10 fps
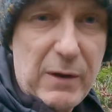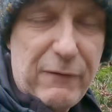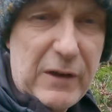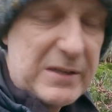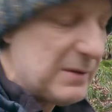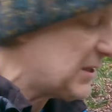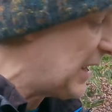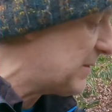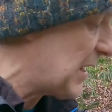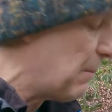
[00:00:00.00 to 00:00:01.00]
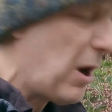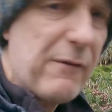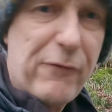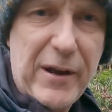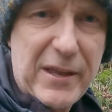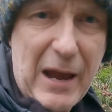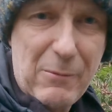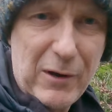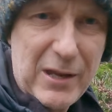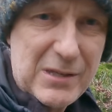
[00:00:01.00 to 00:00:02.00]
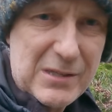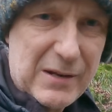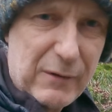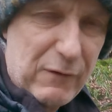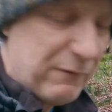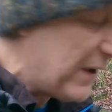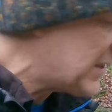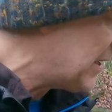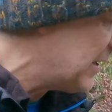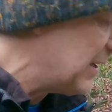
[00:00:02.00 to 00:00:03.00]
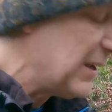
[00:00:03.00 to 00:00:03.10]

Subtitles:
but it seems like my threaded cable release is a different fitting